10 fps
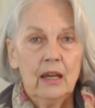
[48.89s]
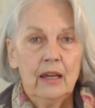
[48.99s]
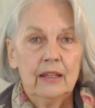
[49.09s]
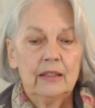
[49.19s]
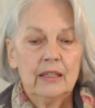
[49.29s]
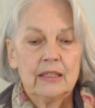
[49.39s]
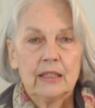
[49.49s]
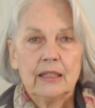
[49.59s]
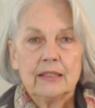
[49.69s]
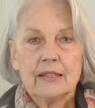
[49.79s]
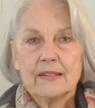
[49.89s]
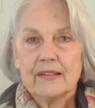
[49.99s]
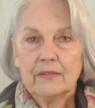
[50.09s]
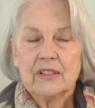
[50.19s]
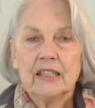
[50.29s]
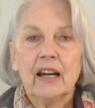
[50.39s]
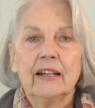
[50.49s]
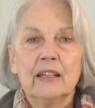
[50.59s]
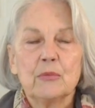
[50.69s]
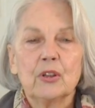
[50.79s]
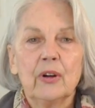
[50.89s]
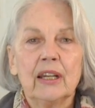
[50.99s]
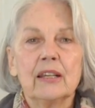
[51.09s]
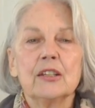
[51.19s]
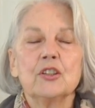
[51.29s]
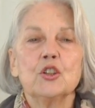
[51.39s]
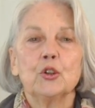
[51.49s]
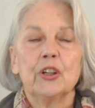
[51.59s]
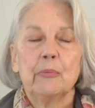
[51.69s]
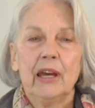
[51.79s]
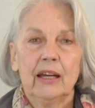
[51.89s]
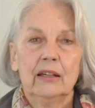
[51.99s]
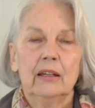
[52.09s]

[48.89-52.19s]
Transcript: and in 1970 I immigrated to Quebec,